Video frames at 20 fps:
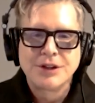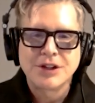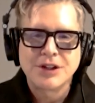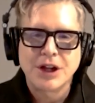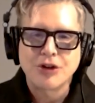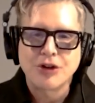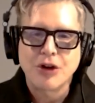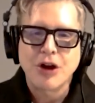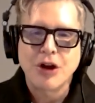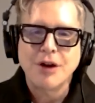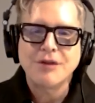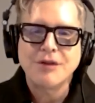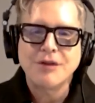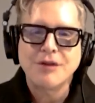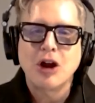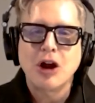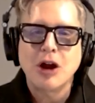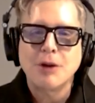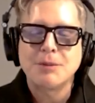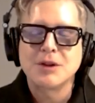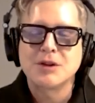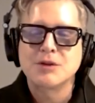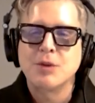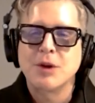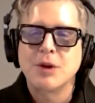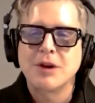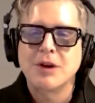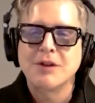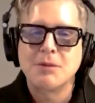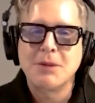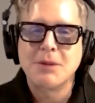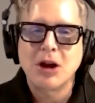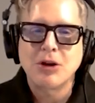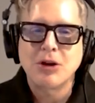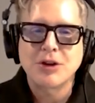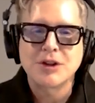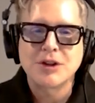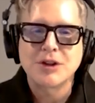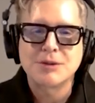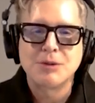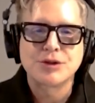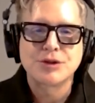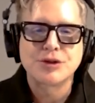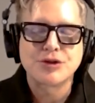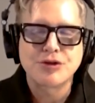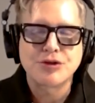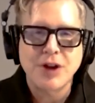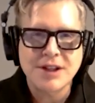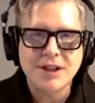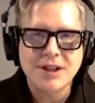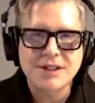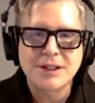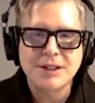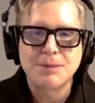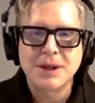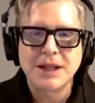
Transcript: Dr. Harvey Karp is one of America's most trusted